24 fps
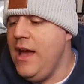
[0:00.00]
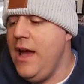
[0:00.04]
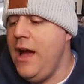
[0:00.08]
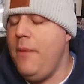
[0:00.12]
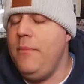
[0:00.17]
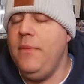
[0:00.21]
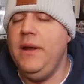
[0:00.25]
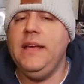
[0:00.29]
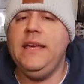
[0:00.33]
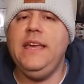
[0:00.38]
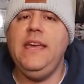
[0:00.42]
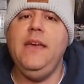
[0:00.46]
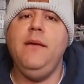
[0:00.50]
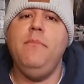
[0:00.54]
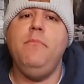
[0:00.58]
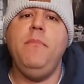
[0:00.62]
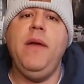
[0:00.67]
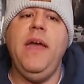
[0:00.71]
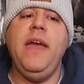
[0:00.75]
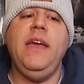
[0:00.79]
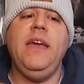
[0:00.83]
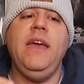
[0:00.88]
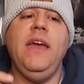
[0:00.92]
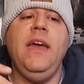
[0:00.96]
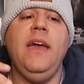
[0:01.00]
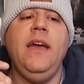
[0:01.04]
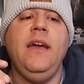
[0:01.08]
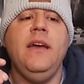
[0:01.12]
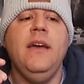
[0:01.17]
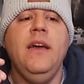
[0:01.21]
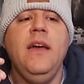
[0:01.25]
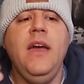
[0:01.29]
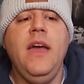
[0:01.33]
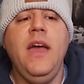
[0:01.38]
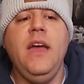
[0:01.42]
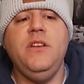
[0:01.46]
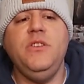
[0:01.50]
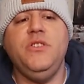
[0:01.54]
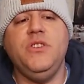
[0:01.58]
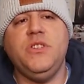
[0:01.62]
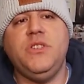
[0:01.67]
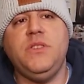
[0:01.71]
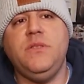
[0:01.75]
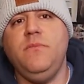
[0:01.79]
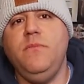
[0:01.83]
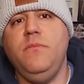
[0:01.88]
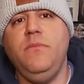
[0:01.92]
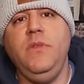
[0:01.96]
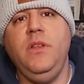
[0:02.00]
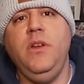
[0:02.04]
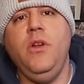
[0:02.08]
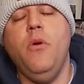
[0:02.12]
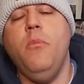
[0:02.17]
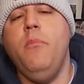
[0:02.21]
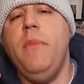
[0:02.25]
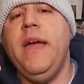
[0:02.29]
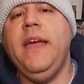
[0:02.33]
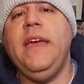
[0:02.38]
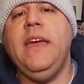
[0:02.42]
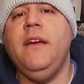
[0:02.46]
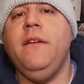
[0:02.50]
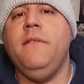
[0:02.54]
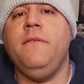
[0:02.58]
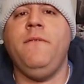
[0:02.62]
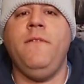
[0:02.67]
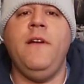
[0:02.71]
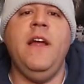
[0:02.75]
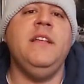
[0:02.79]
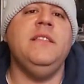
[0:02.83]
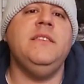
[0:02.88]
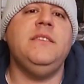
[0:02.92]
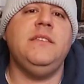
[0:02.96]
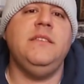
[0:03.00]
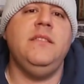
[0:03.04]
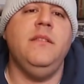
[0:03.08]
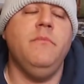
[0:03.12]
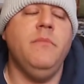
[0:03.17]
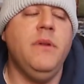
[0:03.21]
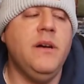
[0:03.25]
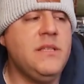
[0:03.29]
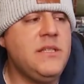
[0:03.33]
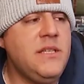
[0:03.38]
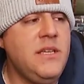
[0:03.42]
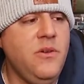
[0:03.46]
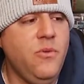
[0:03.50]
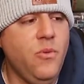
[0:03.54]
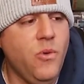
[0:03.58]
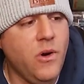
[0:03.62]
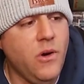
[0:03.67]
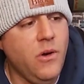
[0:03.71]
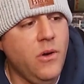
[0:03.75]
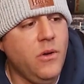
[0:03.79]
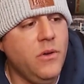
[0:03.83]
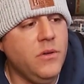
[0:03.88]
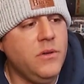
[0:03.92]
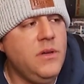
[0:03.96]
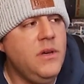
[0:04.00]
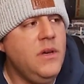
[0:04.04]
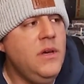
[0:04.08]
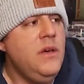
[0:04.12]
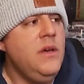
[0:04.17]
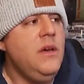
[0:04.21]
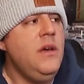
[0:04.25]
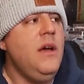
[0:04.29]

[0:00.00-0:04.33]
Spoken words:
I'm going to keep making and just, making friends in the musky world.